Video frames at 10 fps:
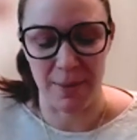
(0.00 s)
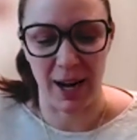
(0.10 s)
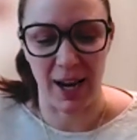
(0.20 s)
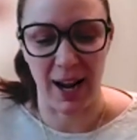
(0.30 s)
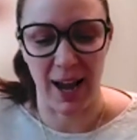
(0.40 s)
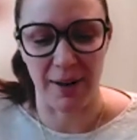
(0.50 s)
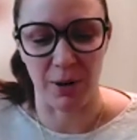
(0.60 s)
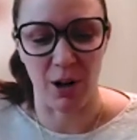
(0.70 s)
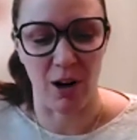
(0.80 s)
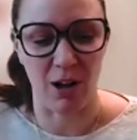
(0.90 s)
And I
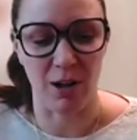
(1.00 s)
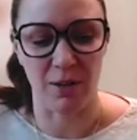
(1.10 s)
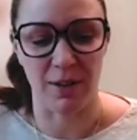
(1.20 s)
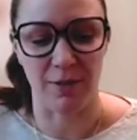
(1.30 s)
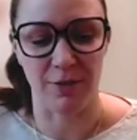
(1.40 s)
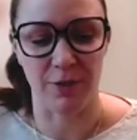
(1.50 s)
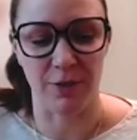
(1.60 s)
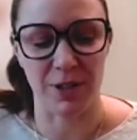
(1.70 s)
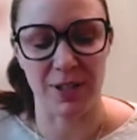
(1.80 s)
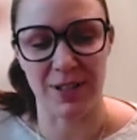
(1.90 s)
recall the
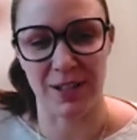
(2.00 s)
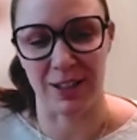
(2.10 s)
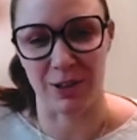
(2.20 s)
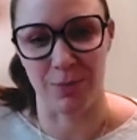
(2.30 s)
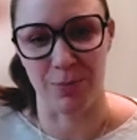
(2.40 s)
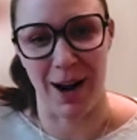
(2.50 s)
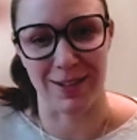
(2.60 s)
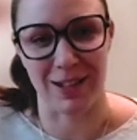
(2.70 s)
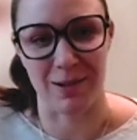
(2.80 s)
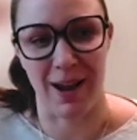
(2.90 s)
first clinical
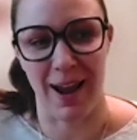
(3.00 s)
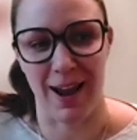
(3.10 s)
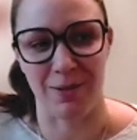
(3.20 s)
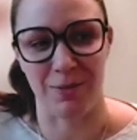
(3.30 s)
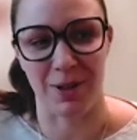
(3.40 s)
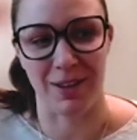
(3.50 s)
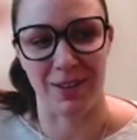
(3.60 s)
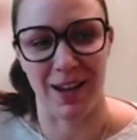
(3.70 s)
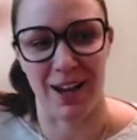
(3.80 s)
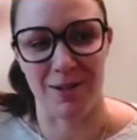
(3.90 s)
practicum I had with
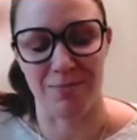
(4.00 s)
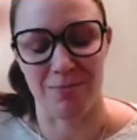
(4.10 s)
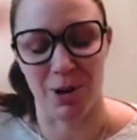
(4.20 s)
um,